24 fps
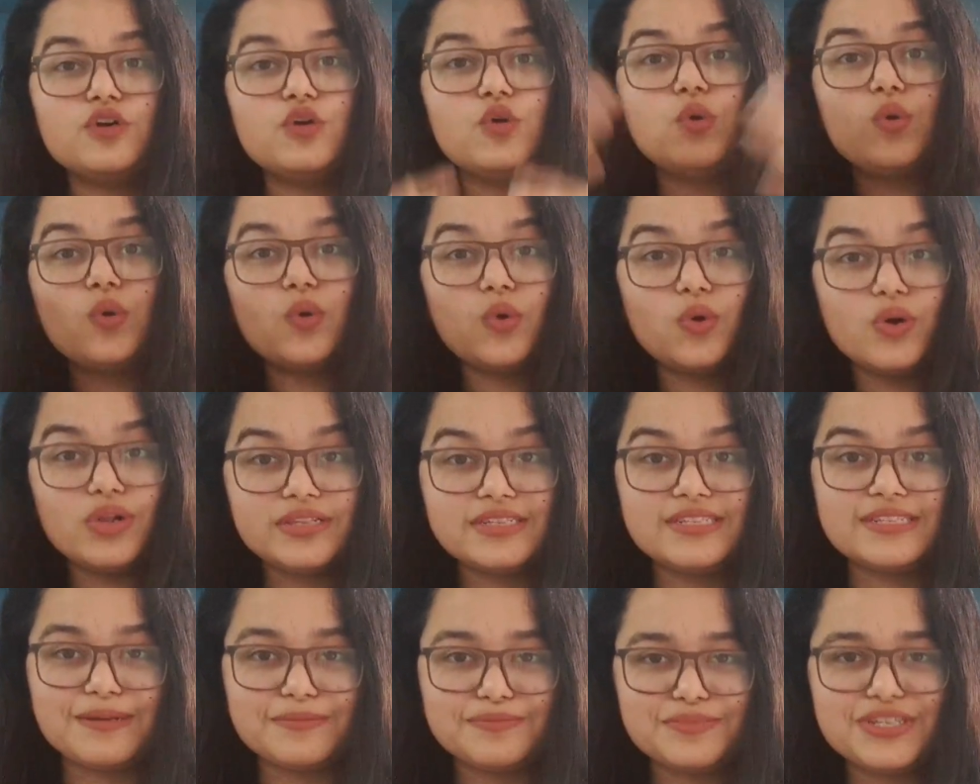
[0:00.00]
It's a
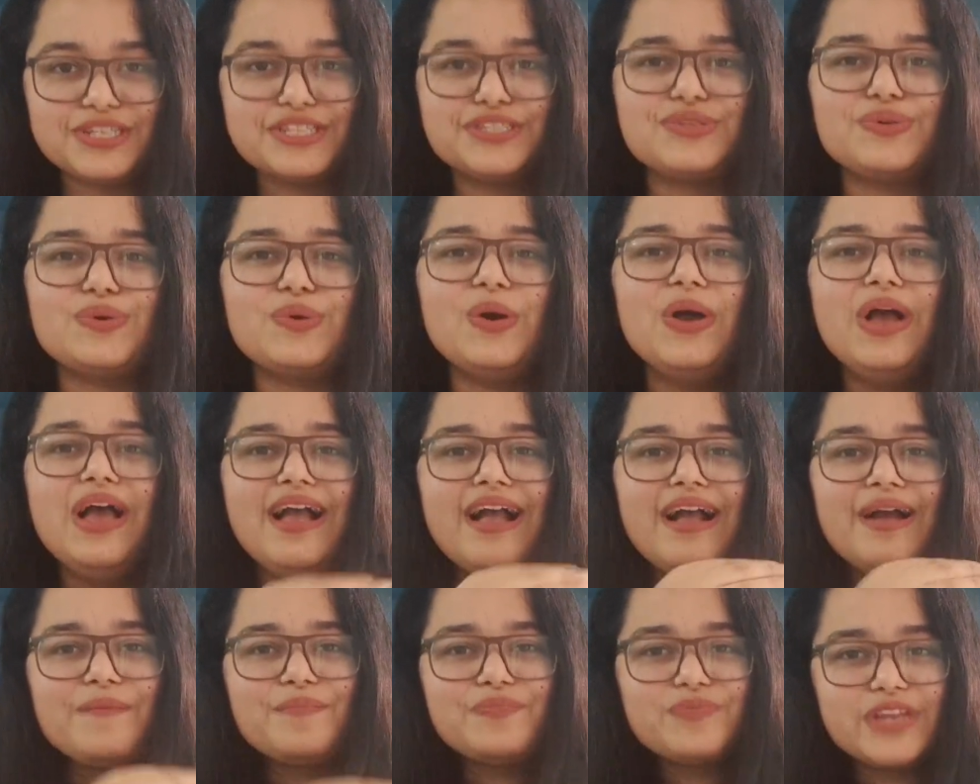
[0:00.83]
whole subject.
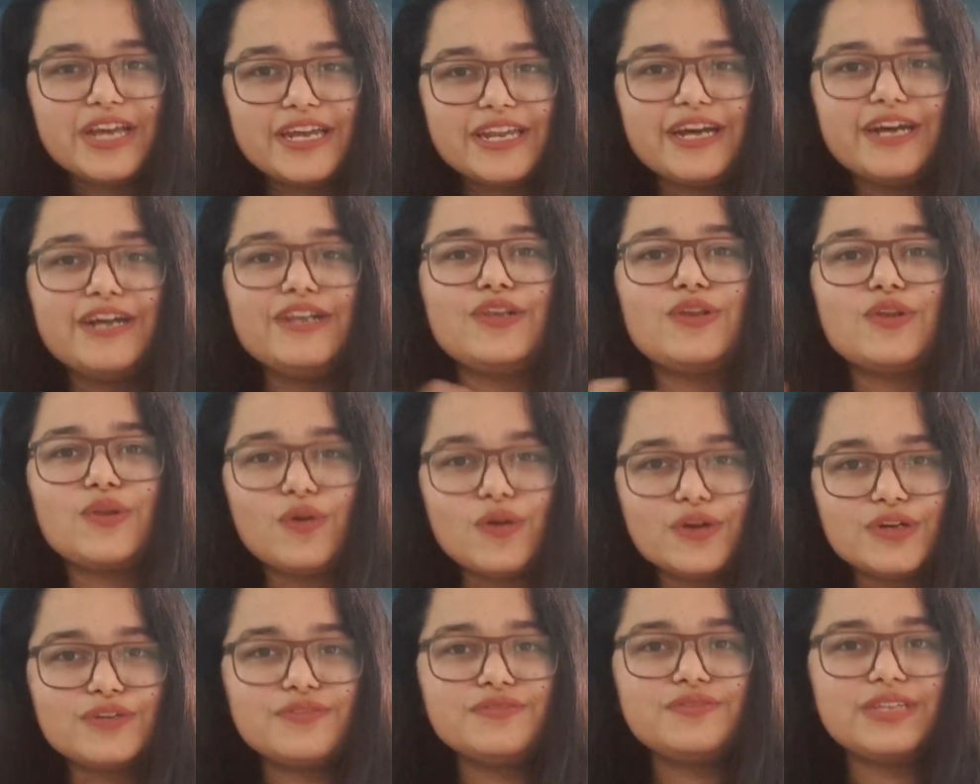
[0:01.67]
So there are
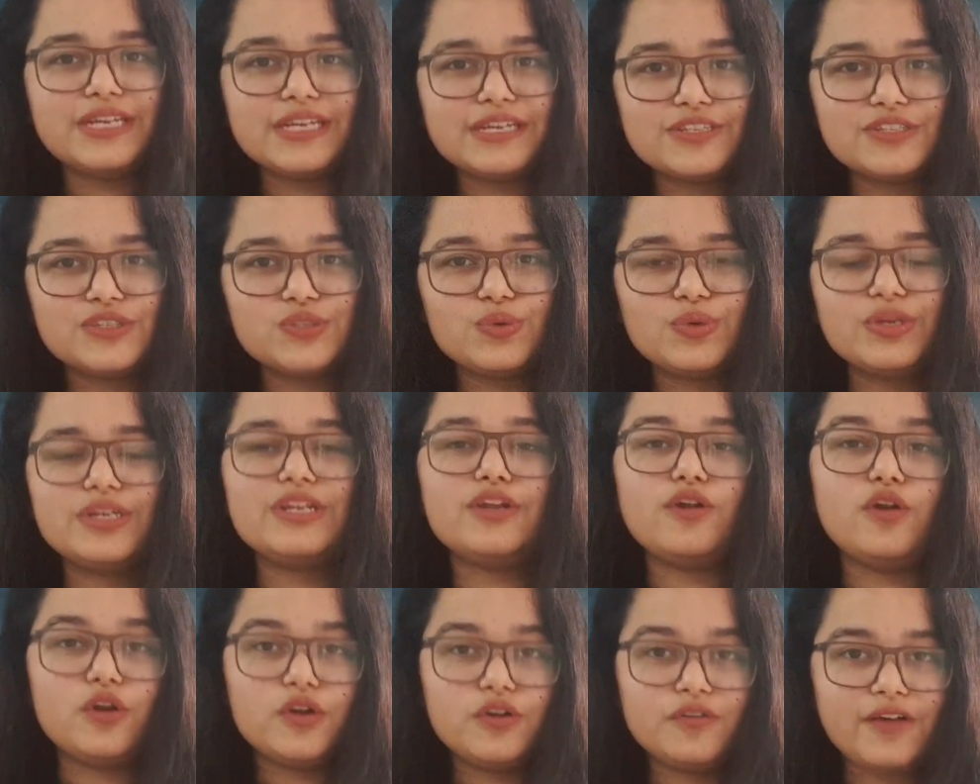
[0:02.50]
a lot of things
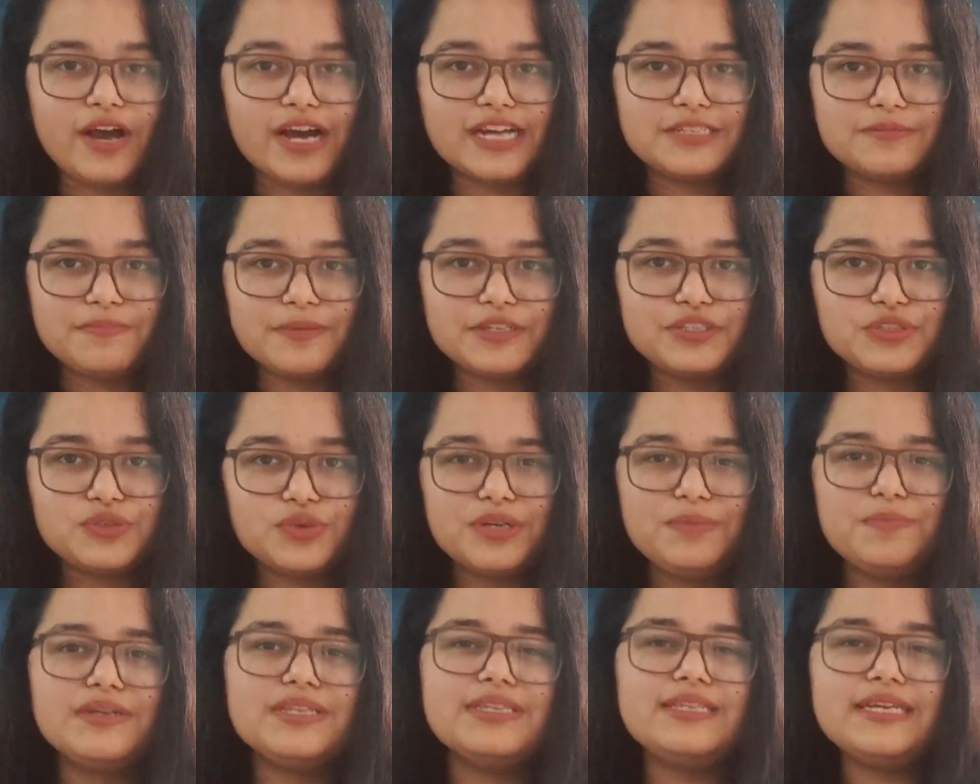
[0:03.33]
to it, a lot of
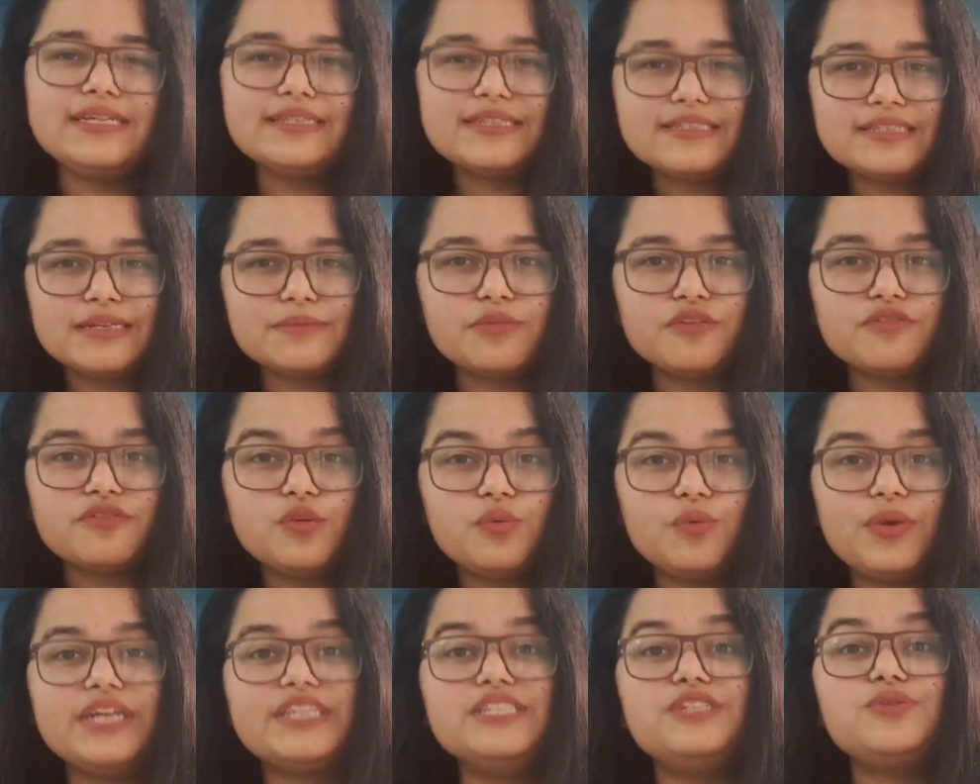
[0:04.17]
aspects to it, but these are
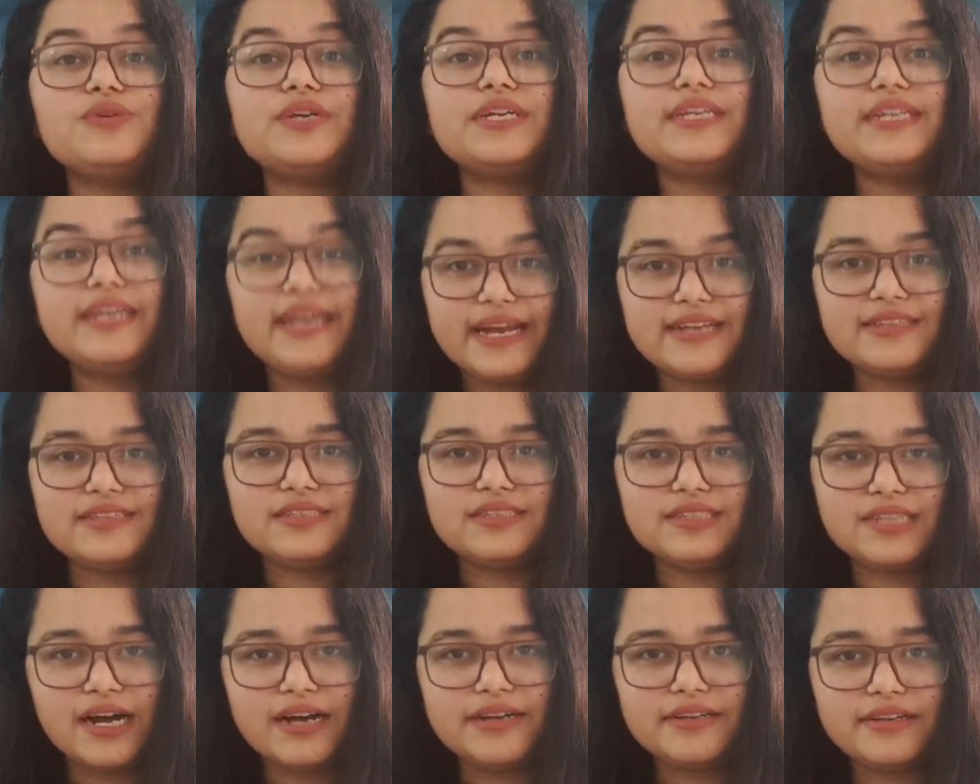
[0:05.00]
some of the ways you can
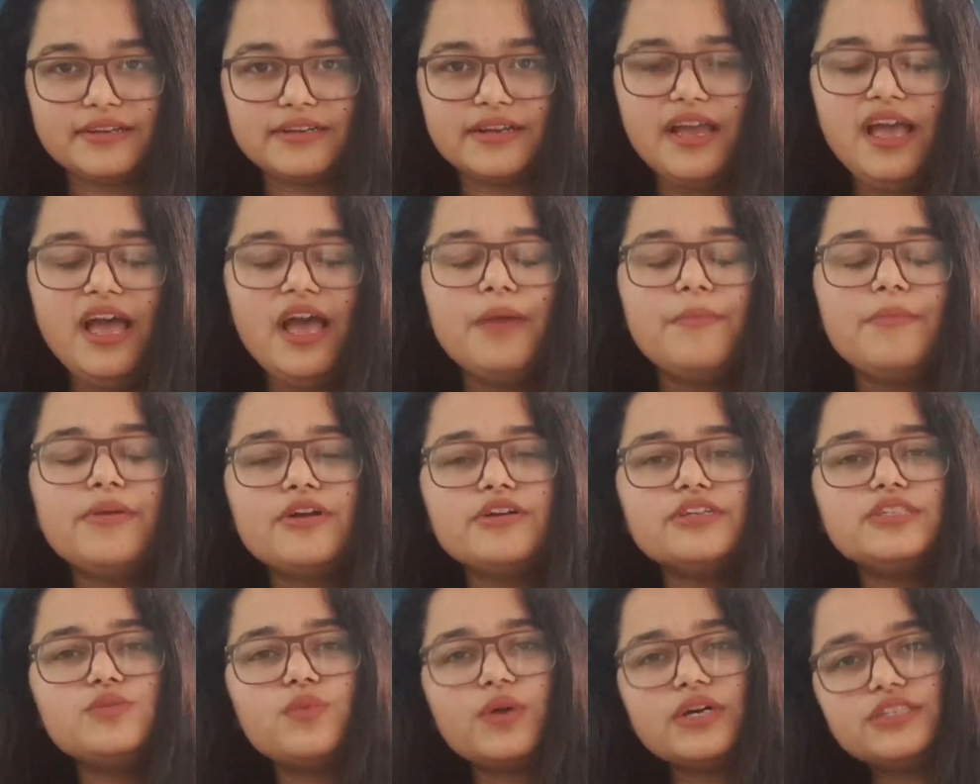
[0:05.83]
get started,
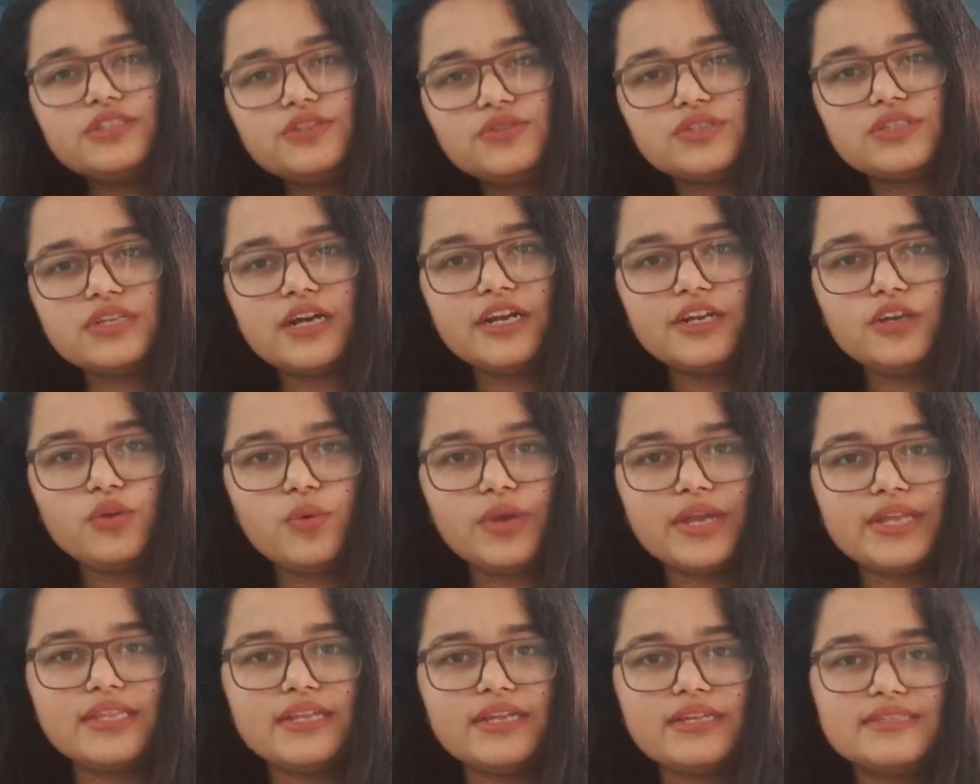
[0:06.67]
because once you
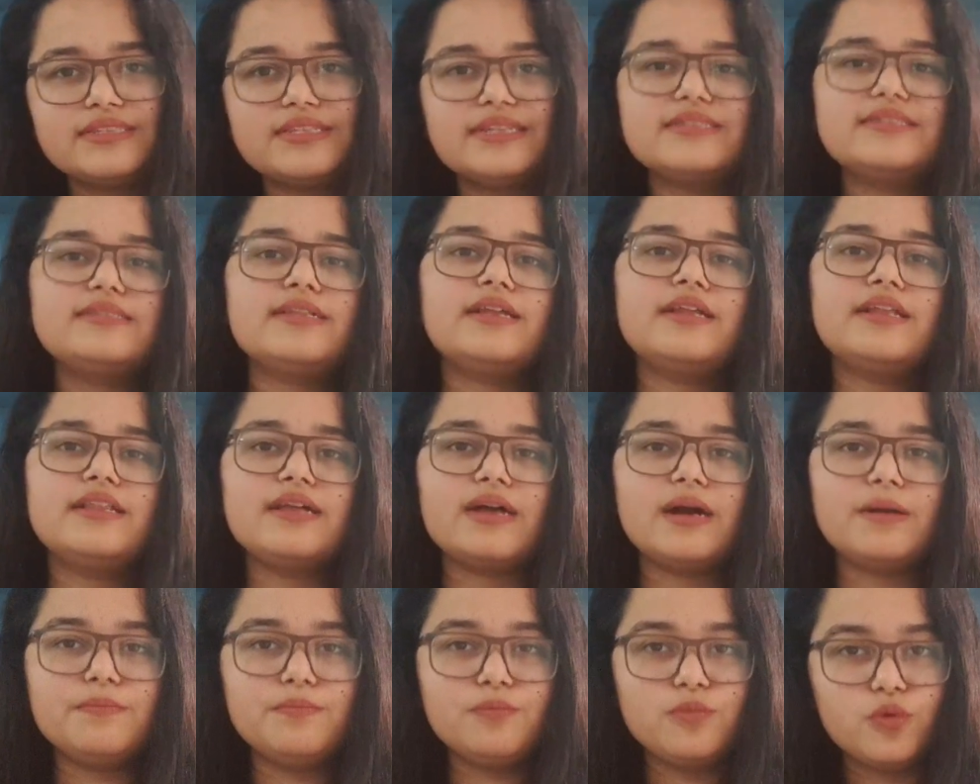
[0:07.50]
start doing these things,
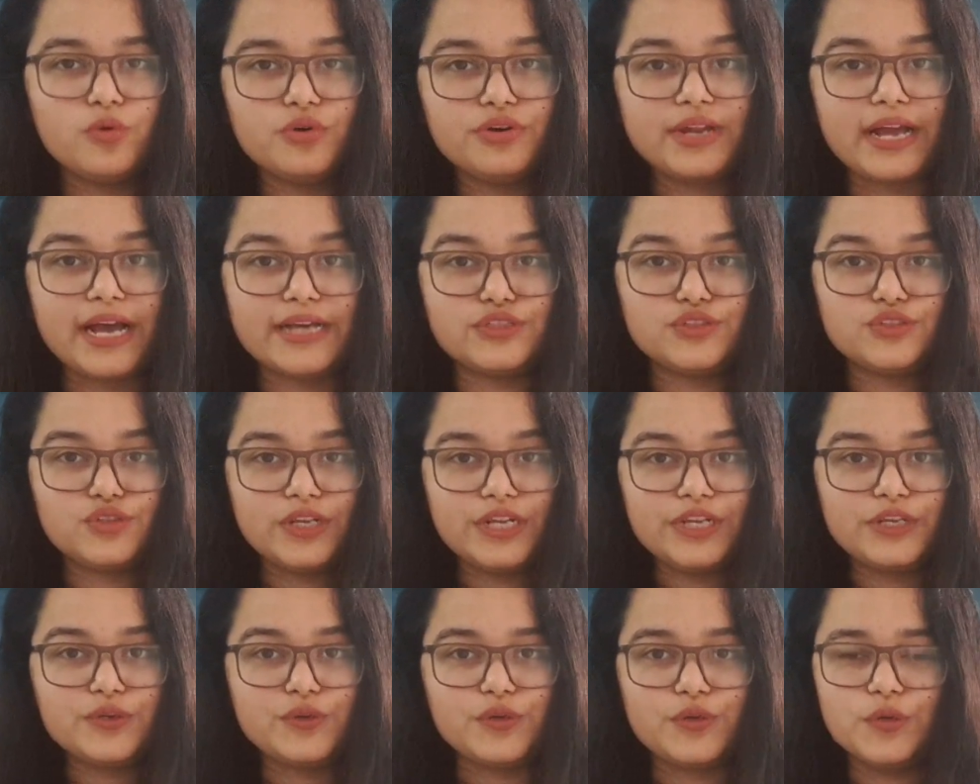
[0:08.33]
then it will come more
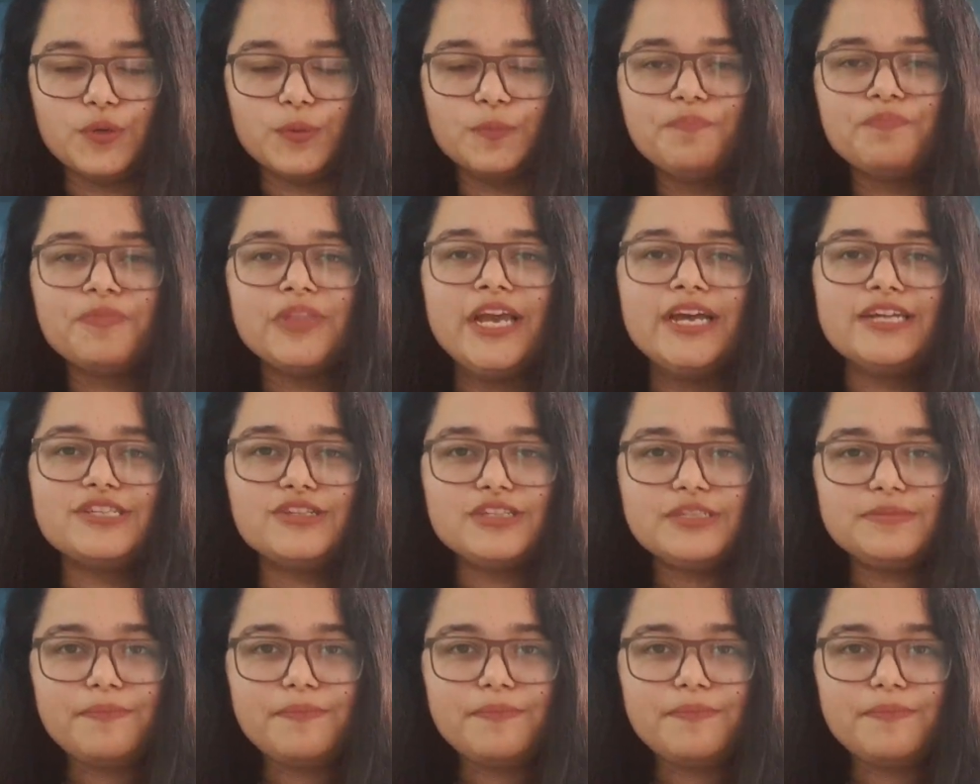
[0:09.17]
naturally to you.